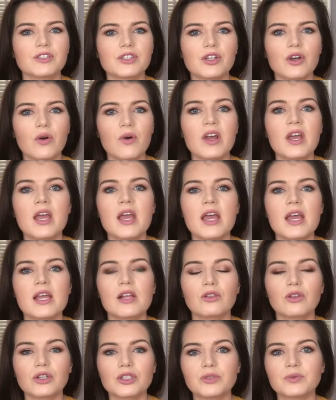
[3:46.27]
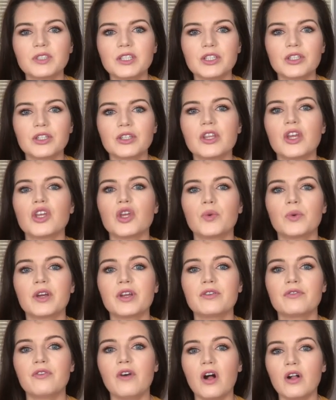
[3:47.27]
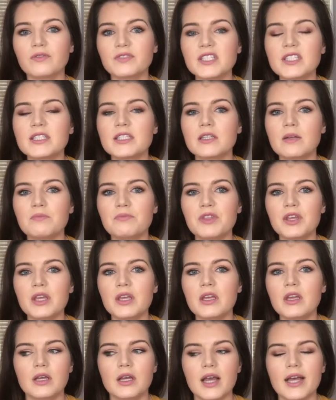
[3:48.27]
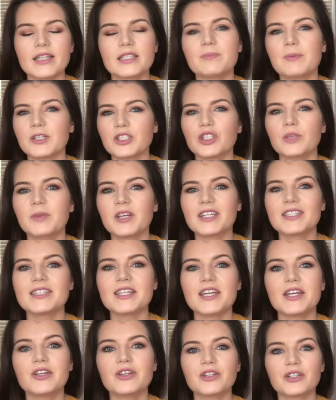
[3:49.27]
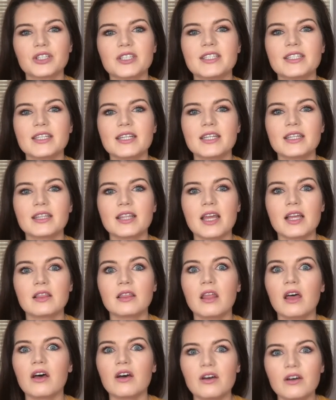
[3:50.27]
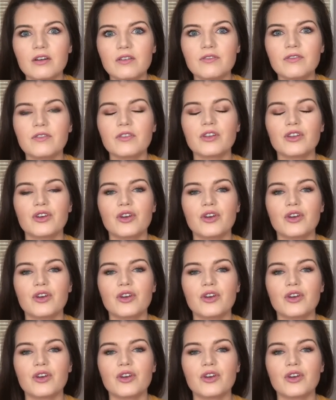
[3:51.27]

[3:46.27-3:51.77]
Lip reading: So it looks really good that you were involved in something, especially because in nursing, they love,